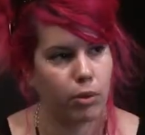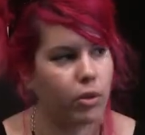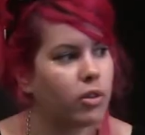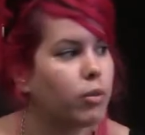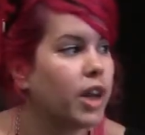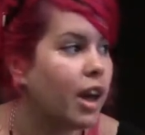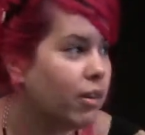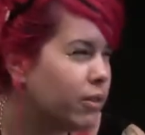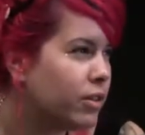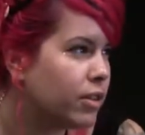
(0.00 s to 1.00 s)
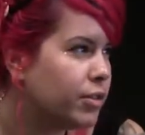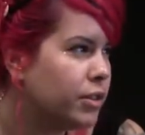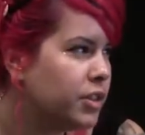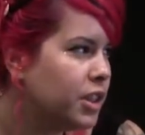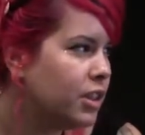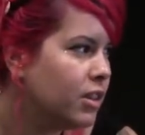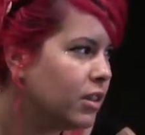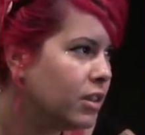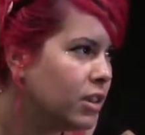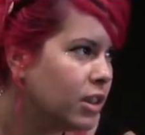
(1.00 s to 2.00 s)
books. We have
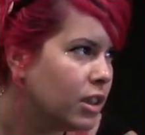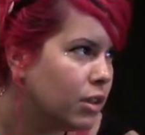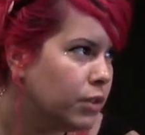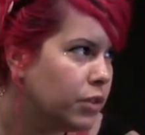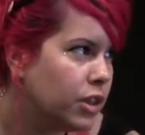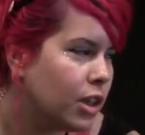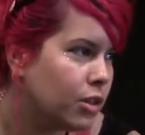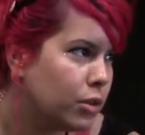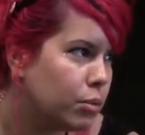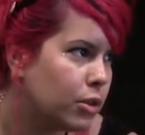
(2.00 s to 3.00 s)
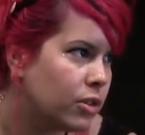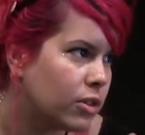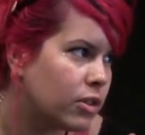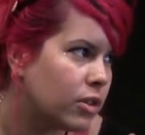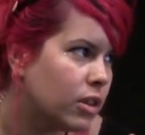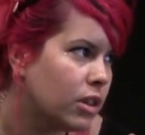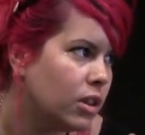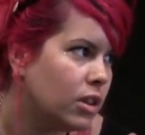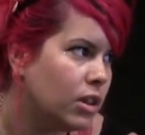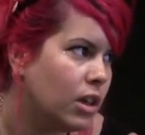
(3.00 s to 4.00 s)
1,500 books.
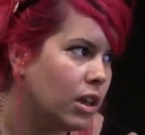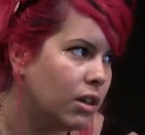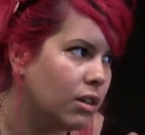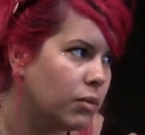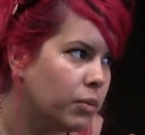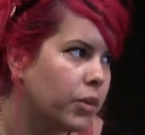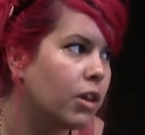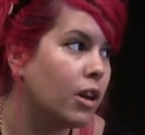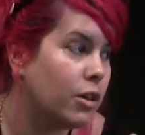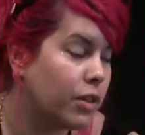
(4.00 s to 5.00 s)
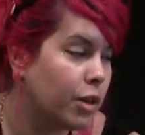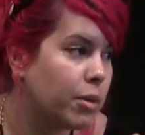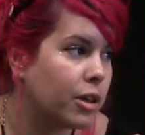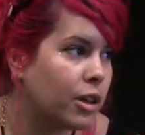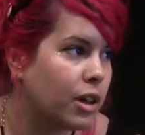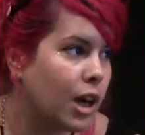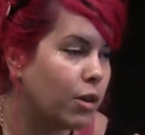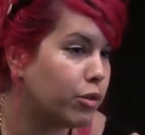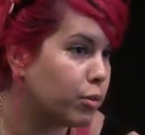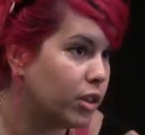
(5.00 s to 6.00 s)
A lot of them are out
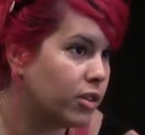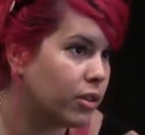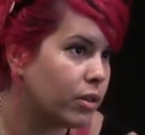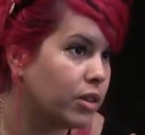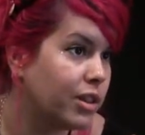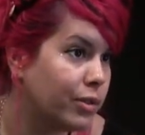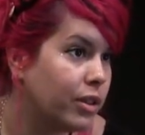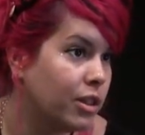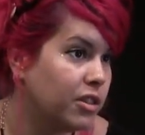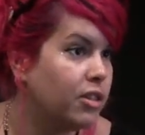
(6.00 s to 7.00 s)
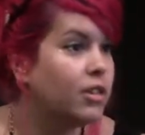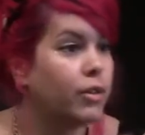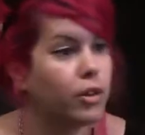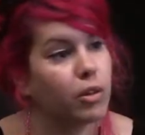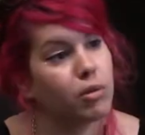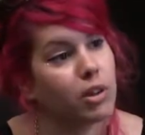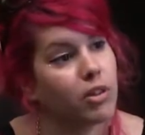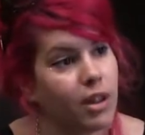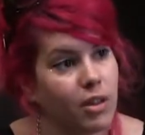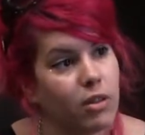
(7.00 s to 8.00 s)
of print or difficult to
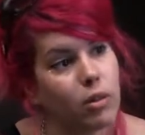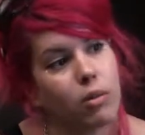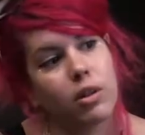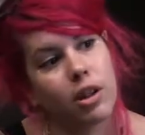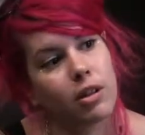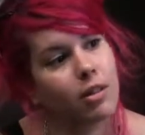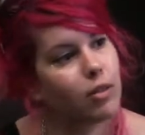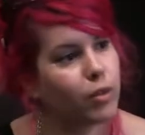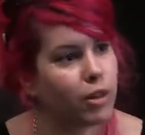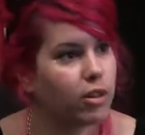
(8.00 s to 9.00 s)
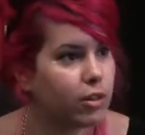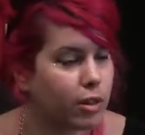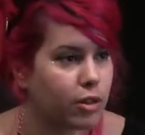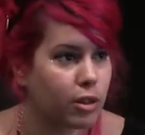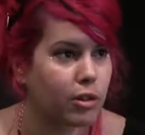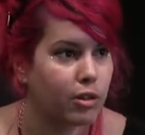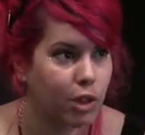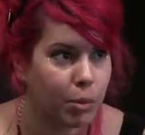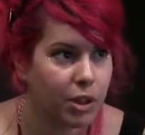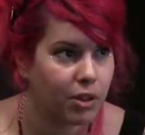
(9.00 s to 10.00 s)
access. So like for certain
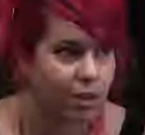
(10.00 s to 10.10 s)
topics